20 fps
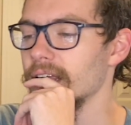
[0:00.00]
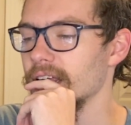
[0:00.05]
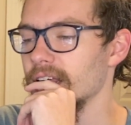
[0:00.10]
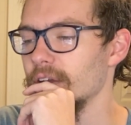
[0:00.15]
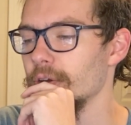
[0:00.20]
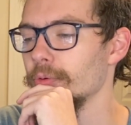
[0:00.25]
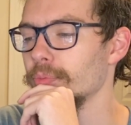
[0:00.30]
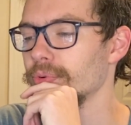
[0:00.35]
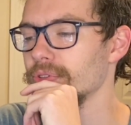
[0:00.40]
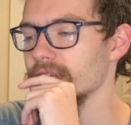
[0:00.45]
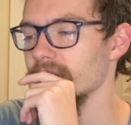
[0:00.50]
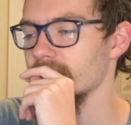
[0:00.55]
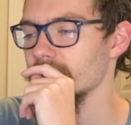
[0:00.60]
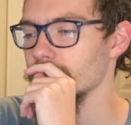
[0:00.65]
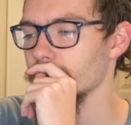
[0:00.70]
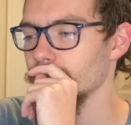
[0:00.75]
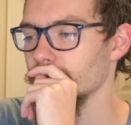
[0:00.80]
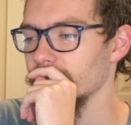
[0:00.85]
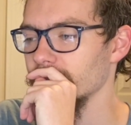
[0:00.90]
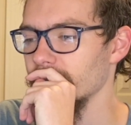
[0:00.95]
It would present
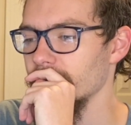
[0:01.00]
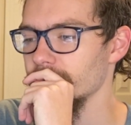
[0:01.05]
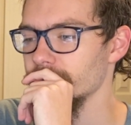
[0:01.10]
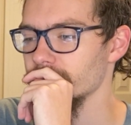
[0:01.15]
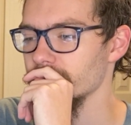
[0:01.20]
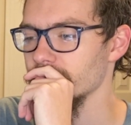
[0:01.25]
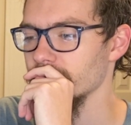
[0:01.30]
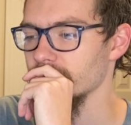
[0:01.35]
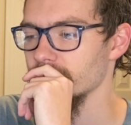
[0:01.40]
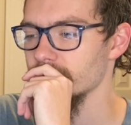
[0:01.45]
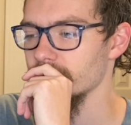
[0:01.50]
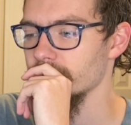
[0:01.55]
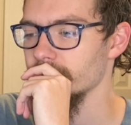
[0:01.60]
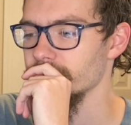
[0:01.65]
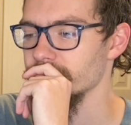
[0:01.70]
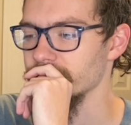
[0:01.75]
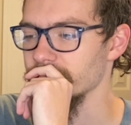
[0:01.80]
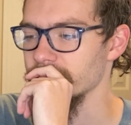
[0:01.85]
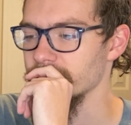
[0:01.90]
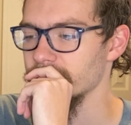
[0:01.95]
some pretty interesting
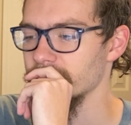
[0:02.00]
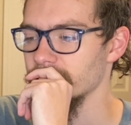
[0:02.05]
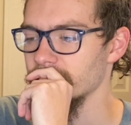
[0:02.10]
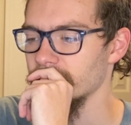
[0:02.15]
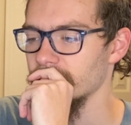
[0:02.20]
synergies.